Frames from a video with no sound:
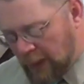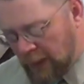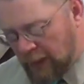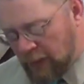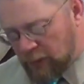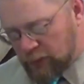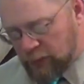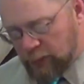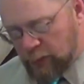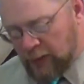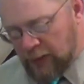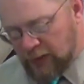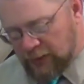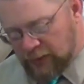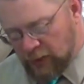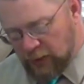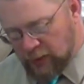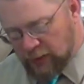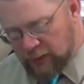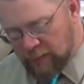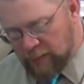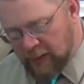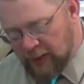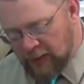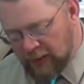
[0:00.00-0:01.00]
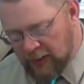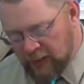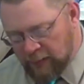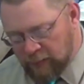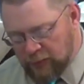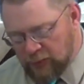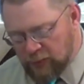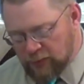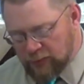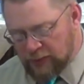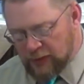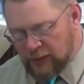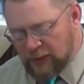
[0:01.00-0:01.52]
Here's where I talked about him
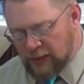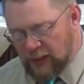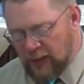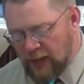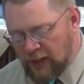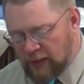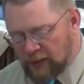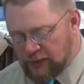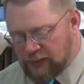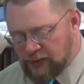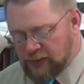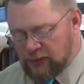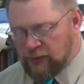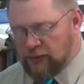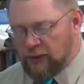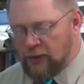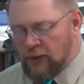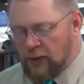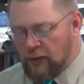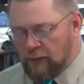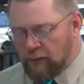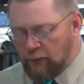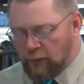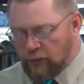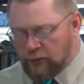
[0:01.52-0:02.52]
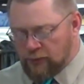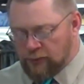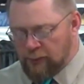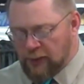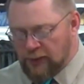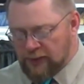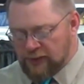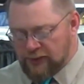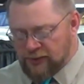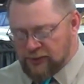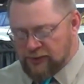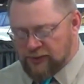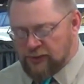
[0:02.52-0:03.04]
using analogies. For as
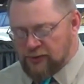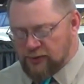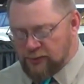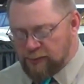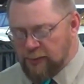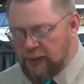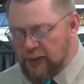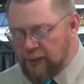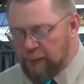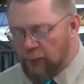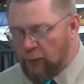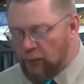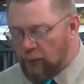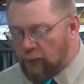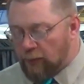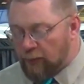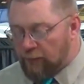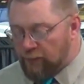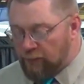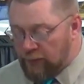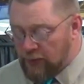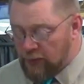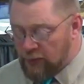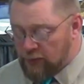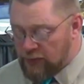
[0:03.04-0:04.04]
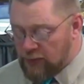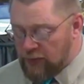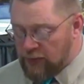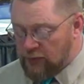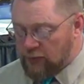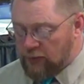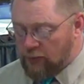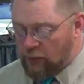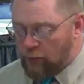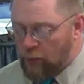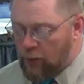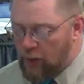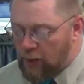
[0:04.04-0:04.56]
much as this people
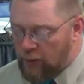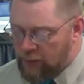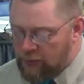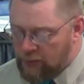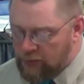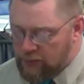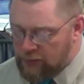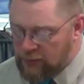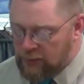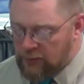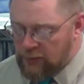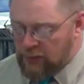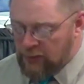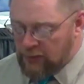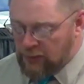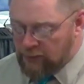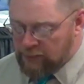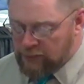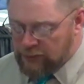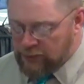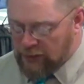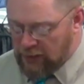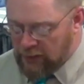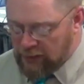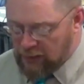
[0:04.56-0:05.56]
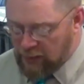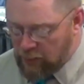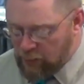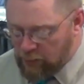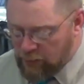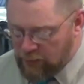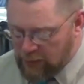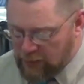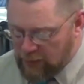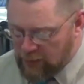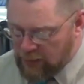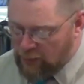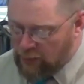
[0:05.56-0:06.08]
refuseth the waters of
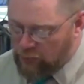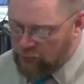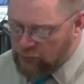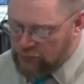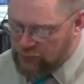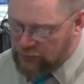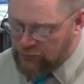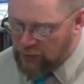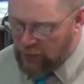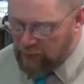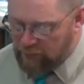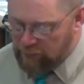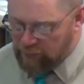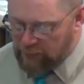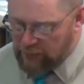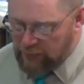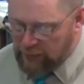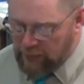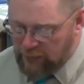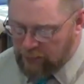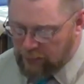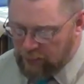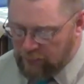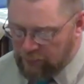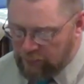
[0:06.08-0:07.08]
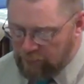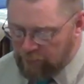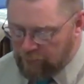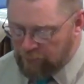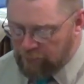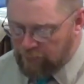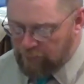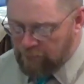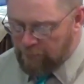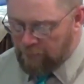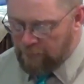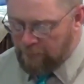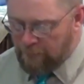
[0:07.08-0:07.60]
Shiloh that go softly,
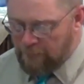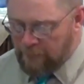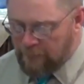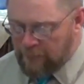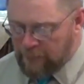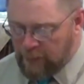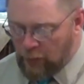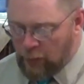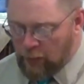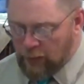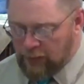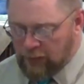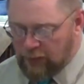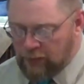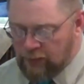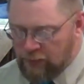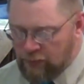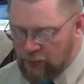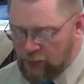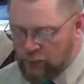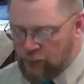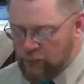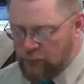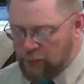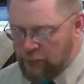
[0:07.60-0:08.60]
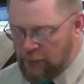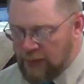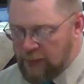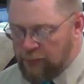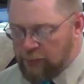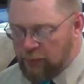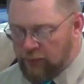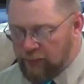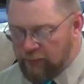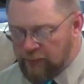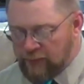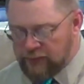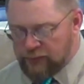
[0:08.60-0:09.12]
talking to the
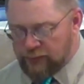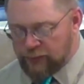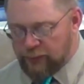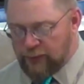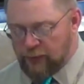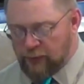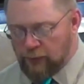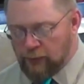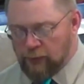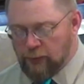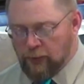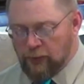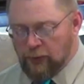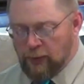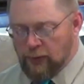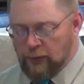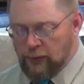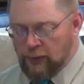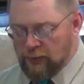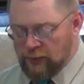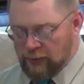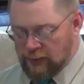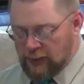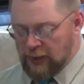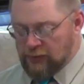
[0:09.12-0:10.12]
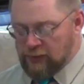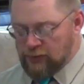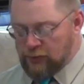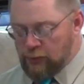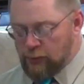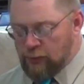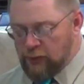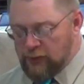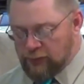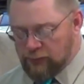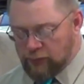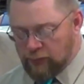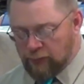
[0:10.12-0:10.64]
people of Israel that's who
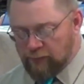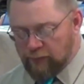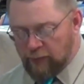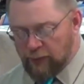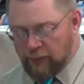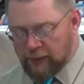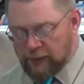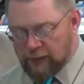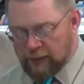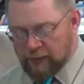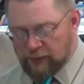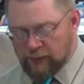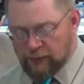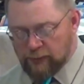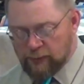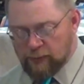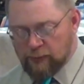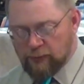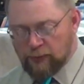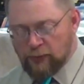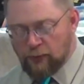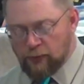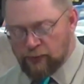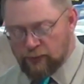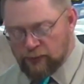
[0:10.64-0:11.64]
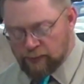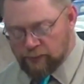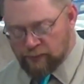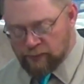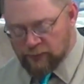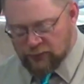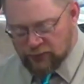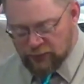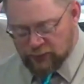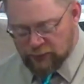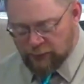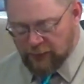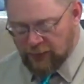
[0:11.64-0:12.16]
he's referring to, those of
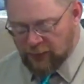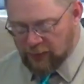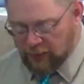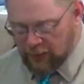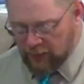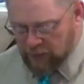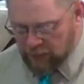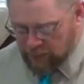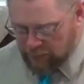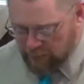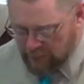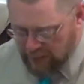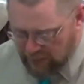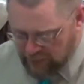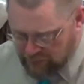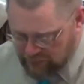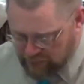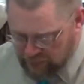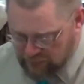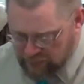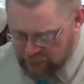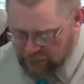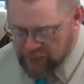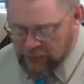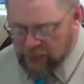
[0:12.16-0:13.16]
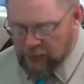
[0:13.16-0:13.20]
Samaria and Damascus.